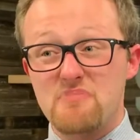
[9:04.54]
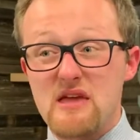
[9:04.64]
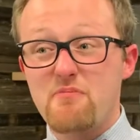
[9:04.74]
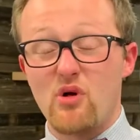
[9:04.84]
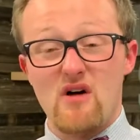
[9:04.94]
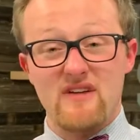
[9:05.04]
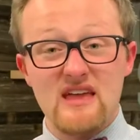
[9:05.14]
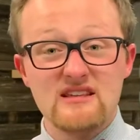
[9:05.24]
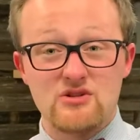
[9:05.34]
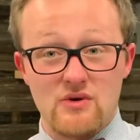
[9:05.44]
the people of
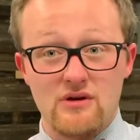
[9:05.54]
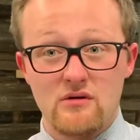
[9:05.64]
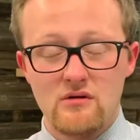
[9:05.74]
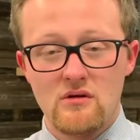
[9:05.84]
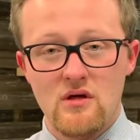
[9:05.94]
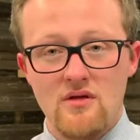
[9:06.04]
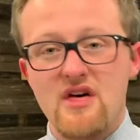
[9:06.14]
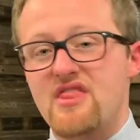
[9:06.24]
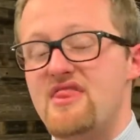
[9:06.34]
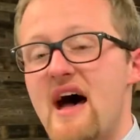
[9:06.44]
Israel
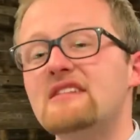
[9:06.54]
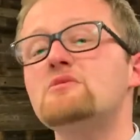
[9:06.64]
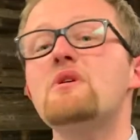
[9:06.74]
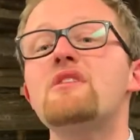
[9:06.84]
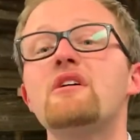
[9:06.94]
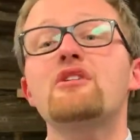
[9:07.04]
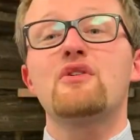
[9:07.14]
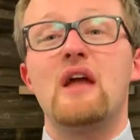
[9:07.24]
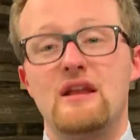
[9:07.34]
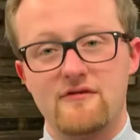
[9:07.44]
that that's what they're
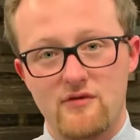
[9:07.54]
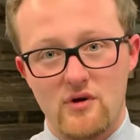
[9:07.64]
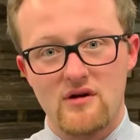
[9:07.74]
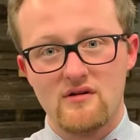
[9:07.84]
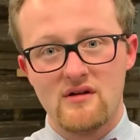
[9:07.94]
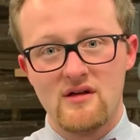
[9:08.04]
created for.